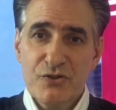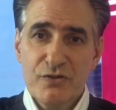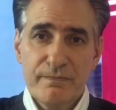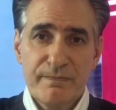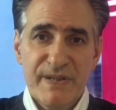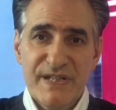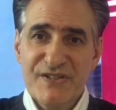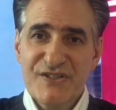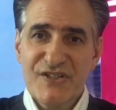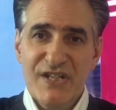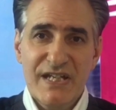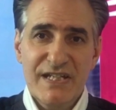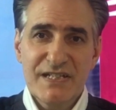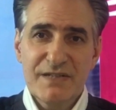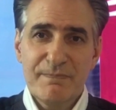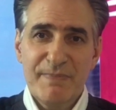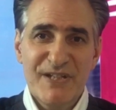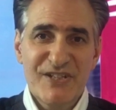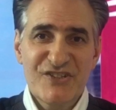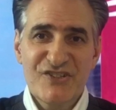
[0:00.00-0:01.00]
should be seen
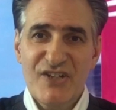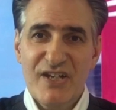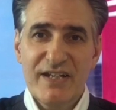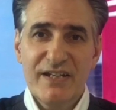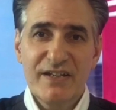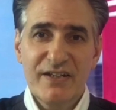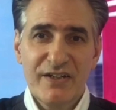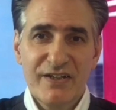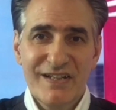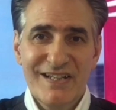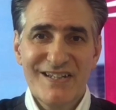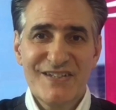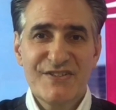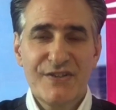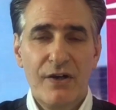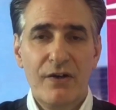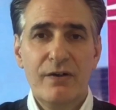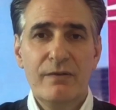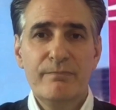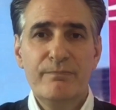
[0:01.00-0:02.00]
to be setting an
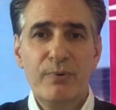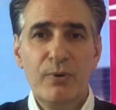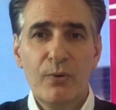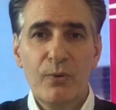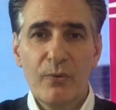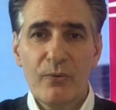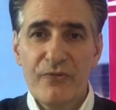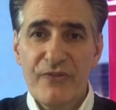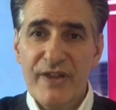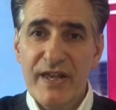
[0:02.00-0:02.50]
example,